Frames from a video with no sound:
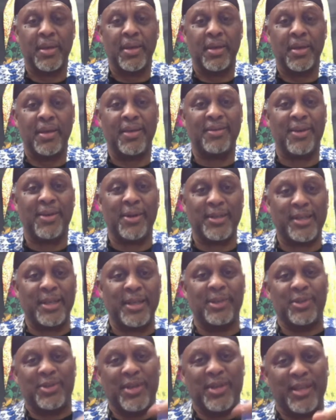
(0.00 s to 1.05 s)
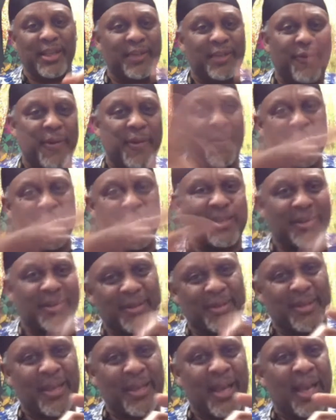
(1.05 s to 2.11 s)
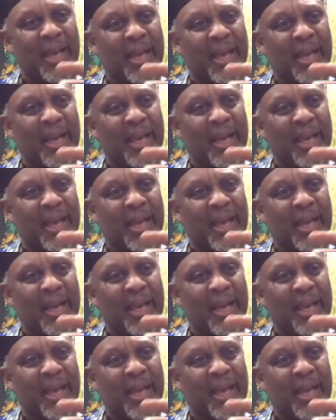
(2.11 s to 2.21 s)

It's interesting. This feminism is,